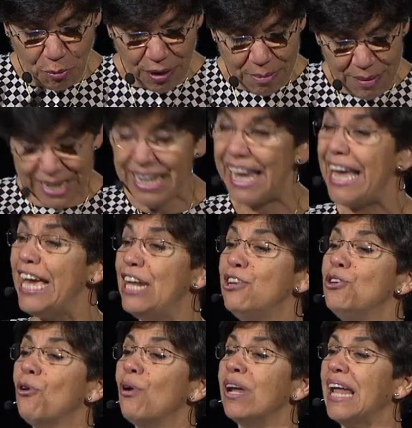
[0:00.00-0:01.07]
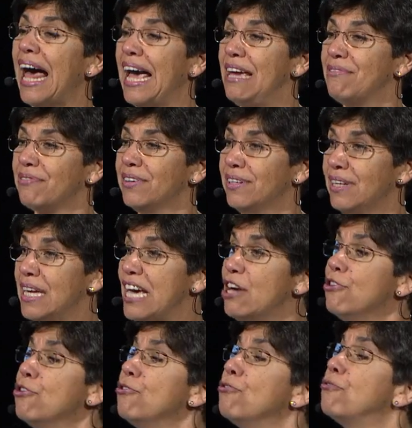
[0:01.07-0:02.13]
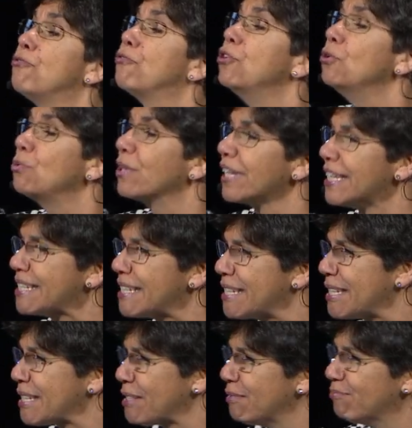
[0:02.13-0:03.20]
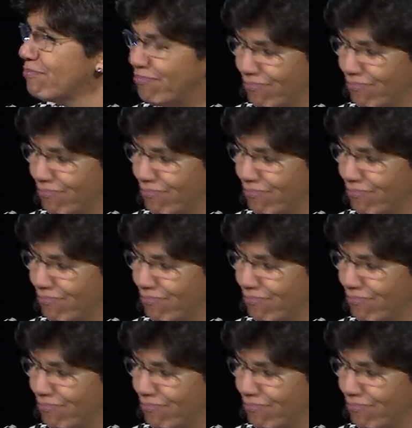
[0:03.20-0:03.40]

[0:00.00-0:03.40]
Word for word: women in your life fruitless.